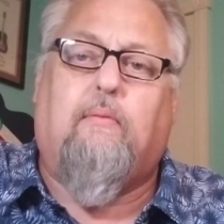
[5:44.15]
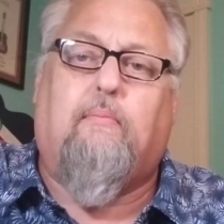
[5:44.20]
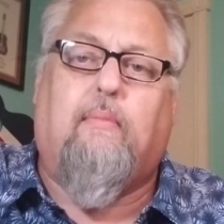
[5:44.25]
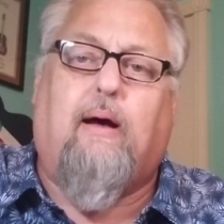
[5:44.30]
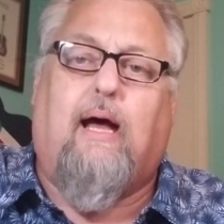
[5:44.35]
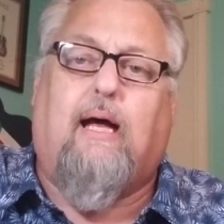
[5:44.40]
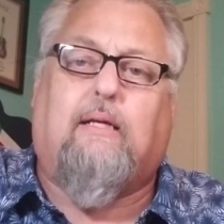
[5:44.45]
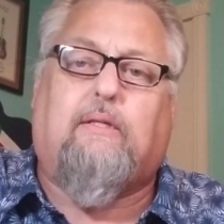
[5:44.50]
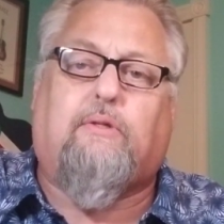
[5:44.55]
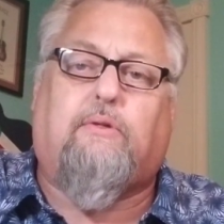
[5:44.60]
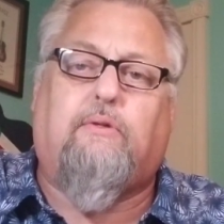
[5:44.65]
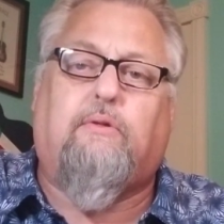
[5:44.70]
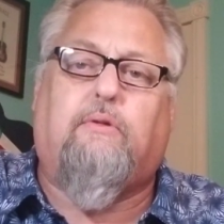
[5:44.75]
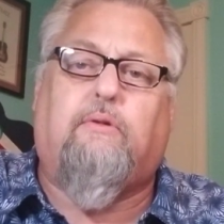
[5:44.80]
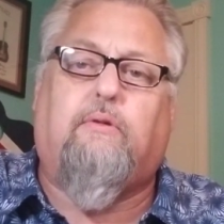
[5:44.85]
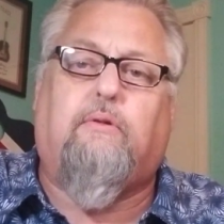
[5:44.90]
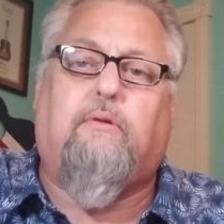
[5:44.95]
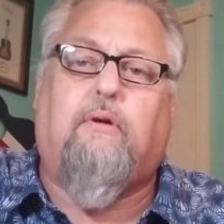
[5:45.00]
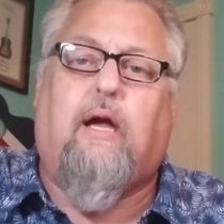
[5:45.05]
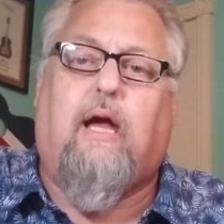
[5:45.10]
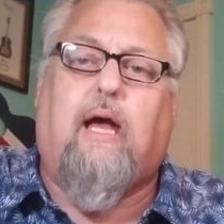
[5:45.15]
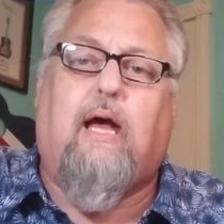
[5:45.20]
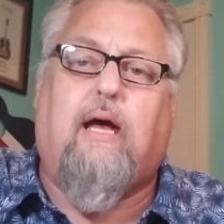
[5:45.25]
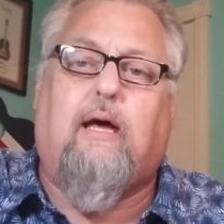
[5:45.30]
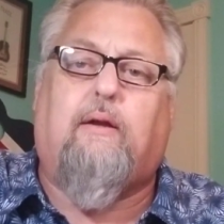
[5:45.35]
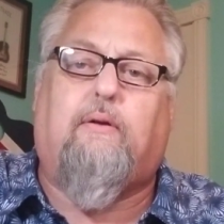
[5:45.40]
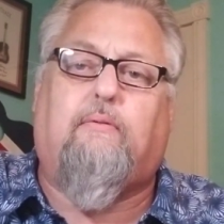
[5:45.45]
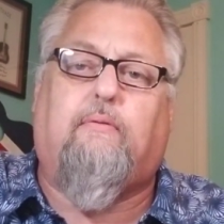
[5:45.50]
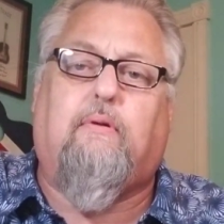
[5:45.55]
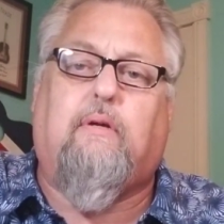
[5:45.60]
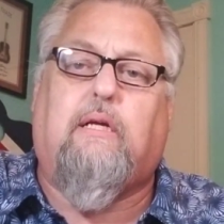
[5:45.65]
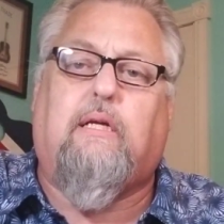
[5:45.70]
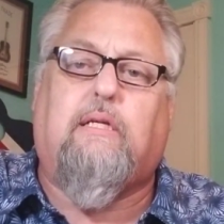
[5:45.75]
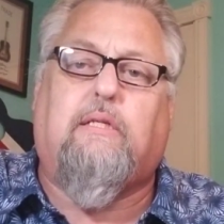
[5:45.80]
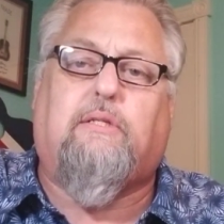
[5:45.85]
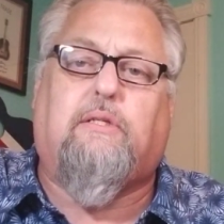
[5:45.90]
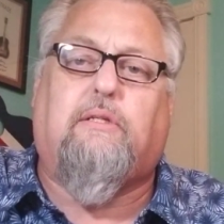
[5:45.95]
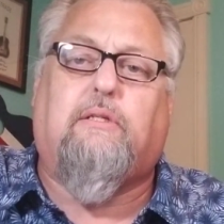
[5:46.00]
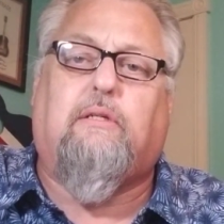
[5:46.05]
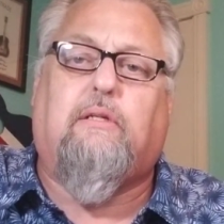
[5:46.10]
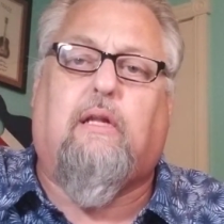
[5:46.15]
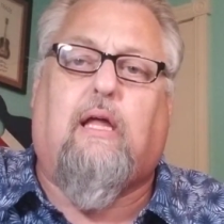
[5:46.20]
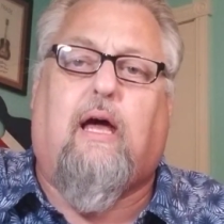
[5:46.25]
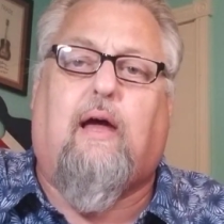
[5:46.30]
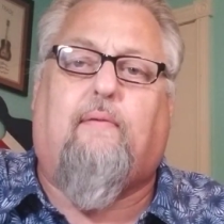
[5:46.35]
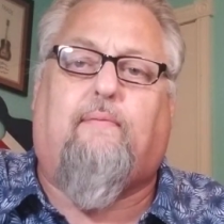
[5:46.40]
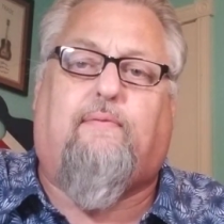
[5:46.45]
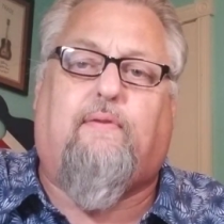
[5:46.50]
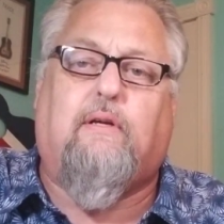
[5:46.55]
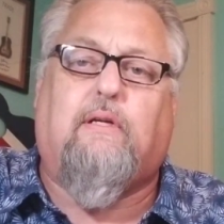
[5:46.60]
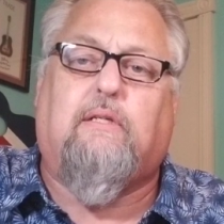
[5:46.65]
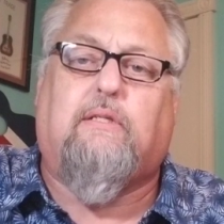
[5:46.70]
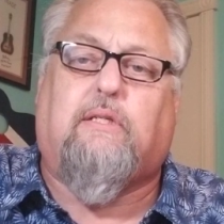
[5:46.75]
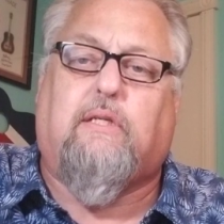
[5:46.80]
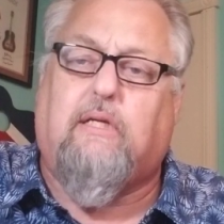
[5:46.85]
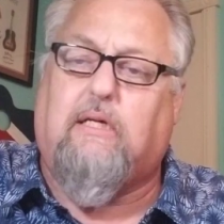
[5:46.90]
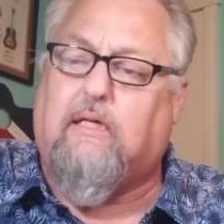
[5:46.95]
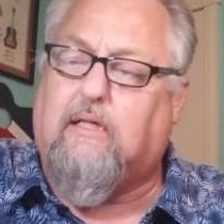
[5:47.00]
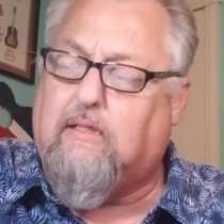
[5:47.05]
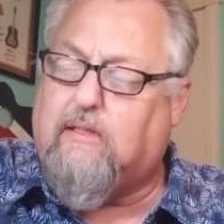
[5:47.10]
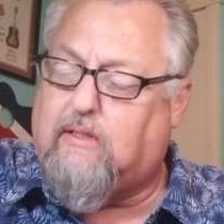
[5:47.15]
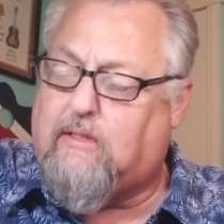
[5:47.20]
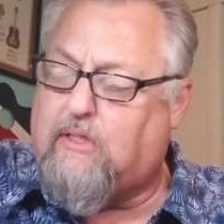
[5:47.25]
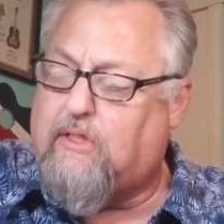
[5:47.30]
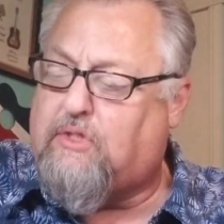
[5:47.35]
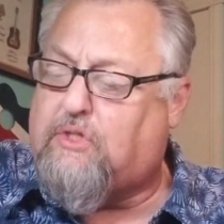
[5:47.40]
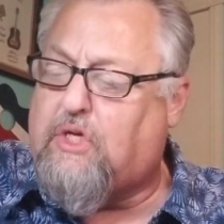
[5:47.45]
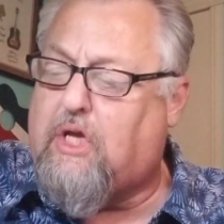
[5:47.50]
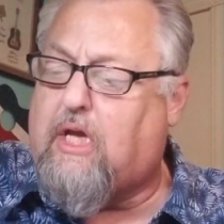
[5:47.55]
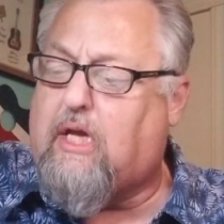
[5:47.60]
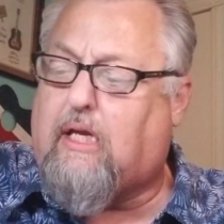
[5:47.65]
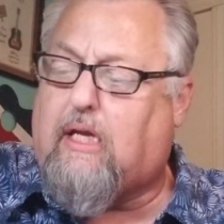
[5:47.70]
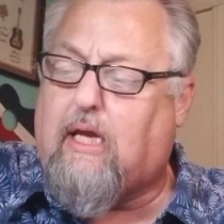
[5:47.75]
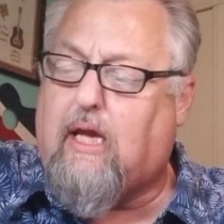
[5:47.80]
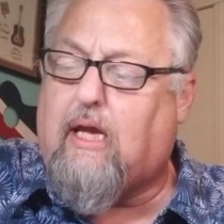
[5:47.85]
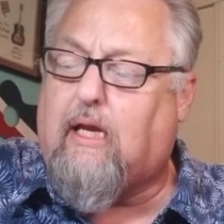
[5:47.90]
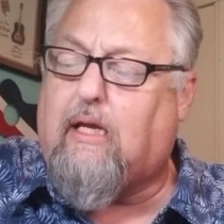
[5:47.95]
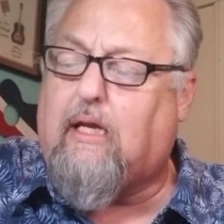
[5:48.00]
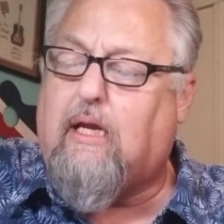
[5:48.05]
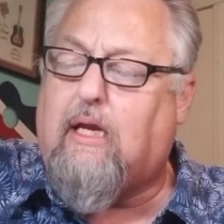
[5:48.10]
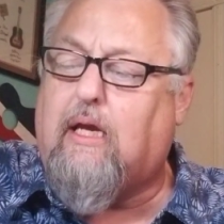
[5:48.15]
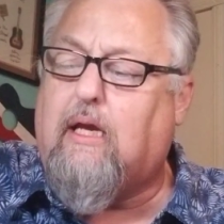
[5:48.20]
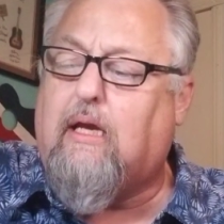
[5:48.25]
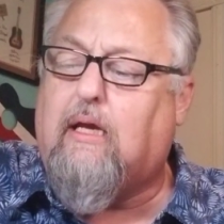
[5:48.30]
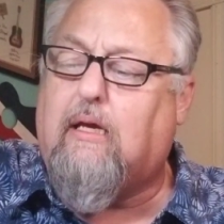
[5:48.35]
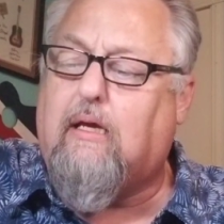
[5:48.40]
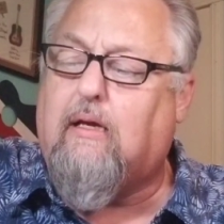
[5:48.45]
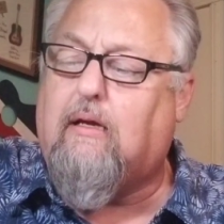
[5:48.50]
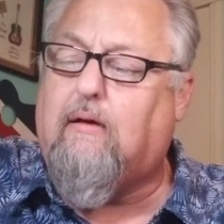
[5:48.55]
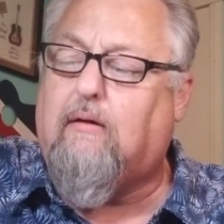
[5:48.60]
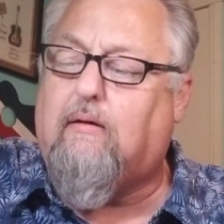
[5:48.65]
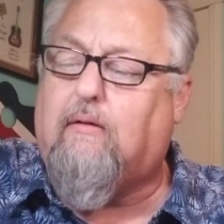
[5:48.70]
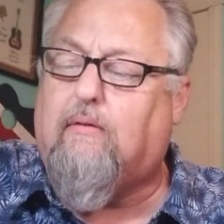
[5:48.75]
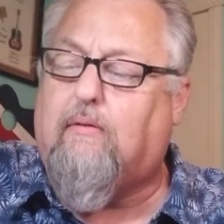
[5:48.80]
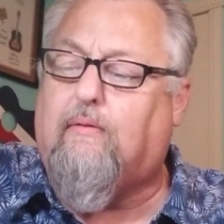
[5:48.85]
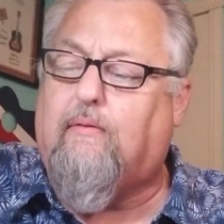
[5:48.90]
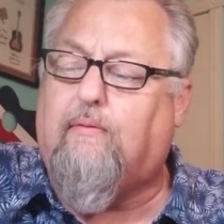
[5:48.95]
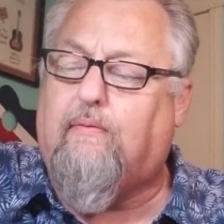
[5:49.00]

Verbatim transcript: The master had a reason, life is his to take and